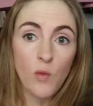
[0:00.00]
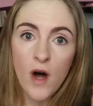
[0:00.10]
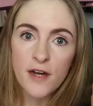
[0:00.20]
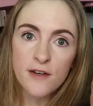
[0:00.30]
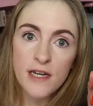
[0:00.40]

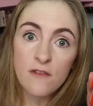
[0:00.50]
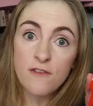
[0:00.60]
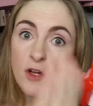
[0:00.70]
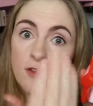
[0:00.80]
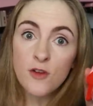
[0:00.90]
Water can
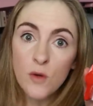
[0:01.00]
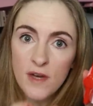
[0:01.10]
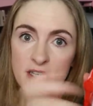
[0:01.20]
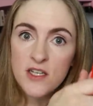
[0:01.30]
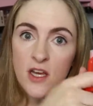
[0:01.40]
flow through
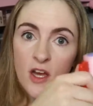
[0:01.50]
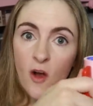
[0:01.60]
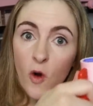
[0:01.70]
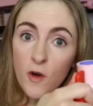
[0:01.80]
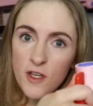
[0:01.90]
it,
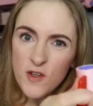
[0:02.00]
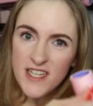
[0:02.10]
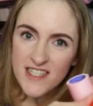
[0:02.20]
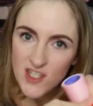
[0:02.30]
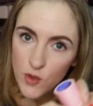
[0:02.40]
or you
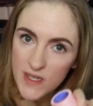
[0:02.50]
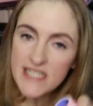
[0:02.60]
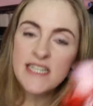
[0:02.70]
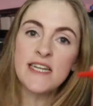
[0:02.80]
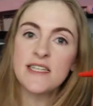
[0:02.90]
can
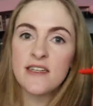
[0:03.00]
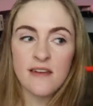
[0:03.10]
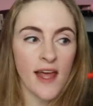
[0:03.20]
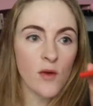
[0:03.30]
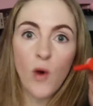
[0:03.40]
twist it
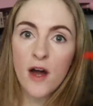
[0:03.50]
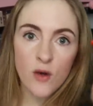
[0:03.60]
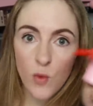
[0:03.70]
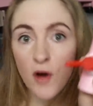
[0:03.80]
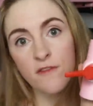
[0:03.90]
and
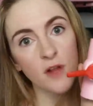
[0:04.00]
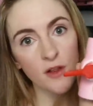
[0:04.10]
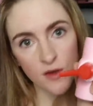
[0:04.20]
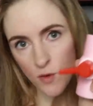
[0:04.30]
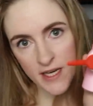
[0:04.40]
water won't
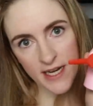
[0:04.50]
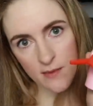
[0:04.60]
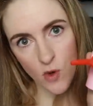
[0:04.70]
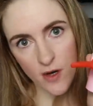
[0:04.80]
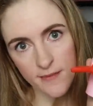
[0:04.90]
flow through it
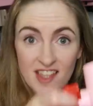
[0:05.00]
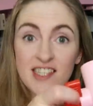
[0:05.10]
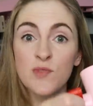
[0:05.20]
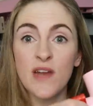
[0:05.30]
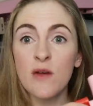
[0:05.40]
anymore.
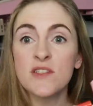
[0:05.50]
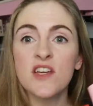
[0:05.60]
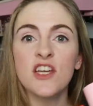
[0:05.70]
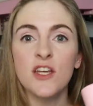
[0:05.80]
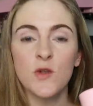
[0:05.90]
This is what I was
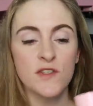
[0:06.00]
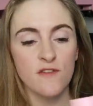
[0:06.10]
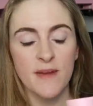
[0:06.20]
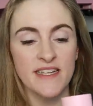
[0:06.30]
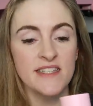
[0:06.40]
gonna use
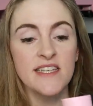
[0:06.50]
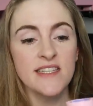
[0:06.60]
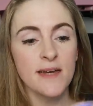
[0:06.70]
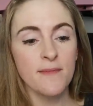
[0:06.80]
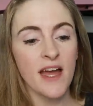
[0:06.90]
for my
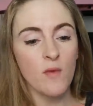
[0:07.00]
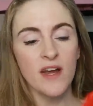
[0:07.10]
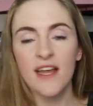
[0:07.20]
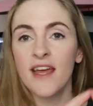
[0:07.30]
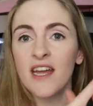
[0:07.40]
system. I
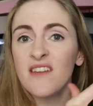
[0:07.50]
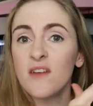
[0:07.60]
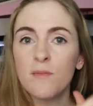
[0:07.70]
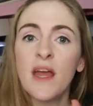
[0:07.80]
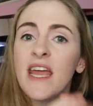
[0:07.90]
went ahead, I
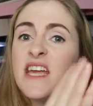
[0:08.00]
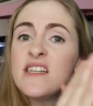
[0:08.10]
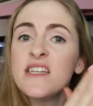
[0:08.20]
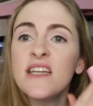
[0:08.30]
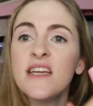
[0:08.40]
even
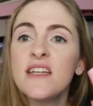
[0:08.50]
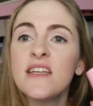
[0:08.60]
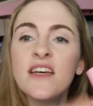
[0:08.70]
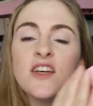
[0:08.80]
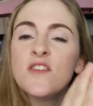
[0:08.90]
painted
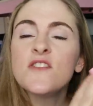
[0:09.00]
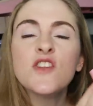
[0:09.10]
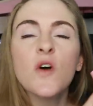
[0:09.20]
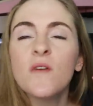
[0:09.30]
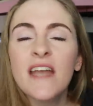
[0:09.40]
it
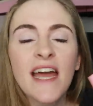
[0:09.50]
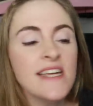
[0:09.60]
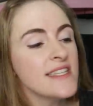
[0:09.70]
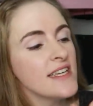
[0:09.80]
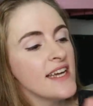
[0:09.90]
so
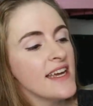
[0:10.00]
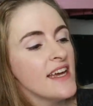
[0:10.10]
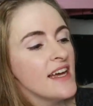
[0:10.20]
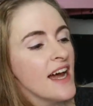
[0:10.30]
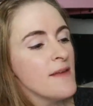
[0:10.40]
nicely.
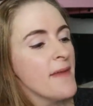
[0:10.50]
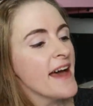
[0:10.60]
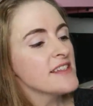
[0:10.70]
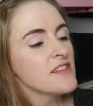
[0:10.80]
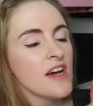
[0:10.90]
I
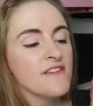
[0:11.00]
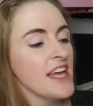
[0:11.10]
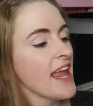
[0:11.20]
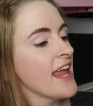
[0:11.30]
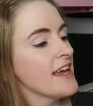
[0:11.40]
masked off
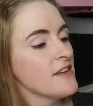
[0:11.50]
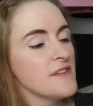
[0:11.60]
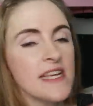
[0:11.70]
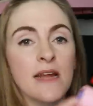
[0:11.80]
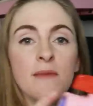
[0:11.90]
the
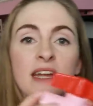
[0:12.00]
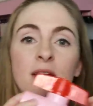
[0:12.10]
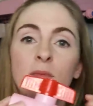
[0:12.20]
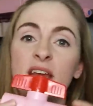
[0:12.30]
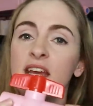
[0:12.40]
handles and I made
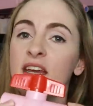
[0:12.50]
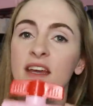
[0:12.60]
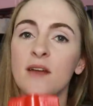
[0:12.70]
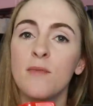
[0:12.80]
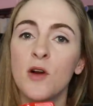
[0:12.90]
it
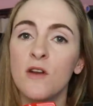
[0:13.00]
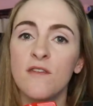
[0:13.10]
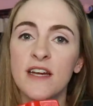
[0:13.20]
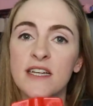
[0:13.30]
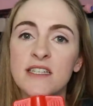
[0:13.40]
pink and
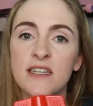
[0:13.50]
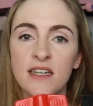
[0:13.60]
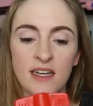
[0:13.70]
perfect.